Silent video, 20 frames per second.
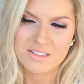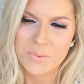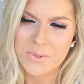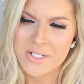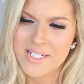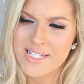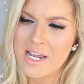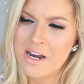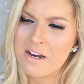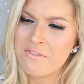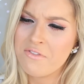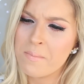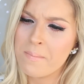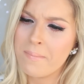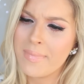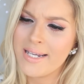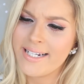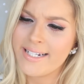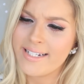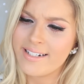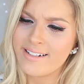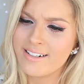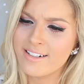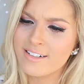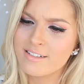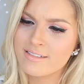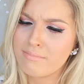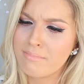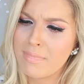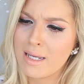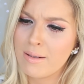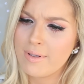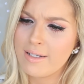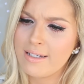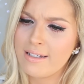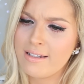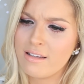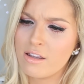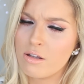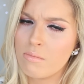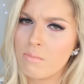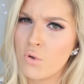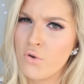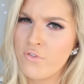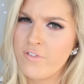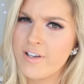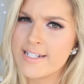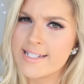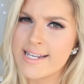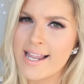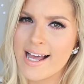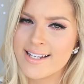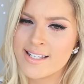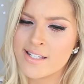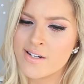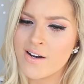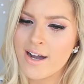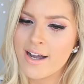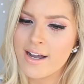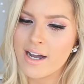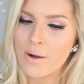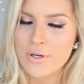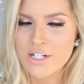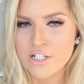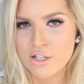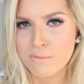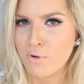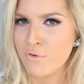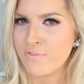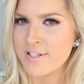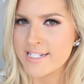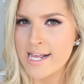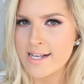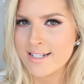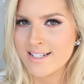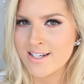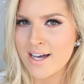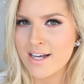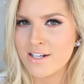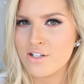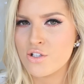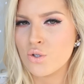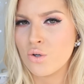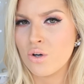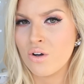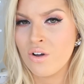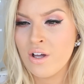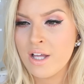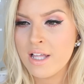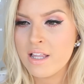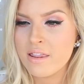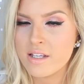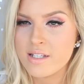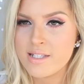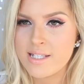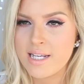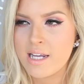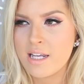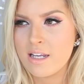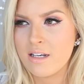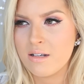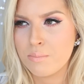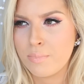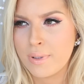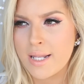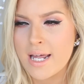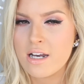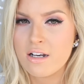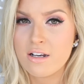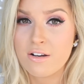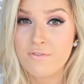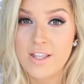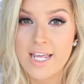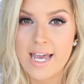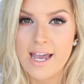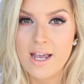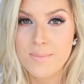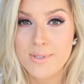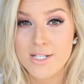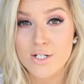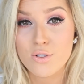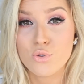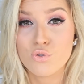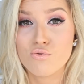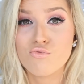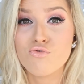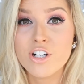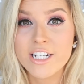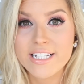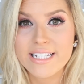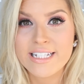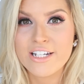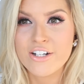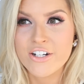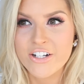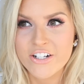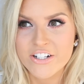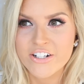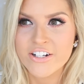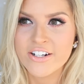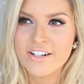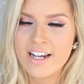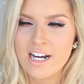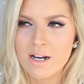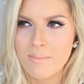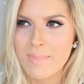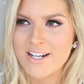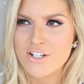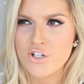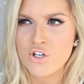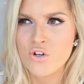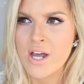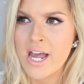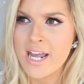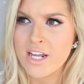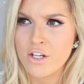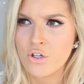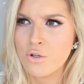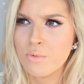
What does that even mean? Maybe the movies last night? I went to the movies last night and saw the second Planet of the Apes and it was really good and it makes you hate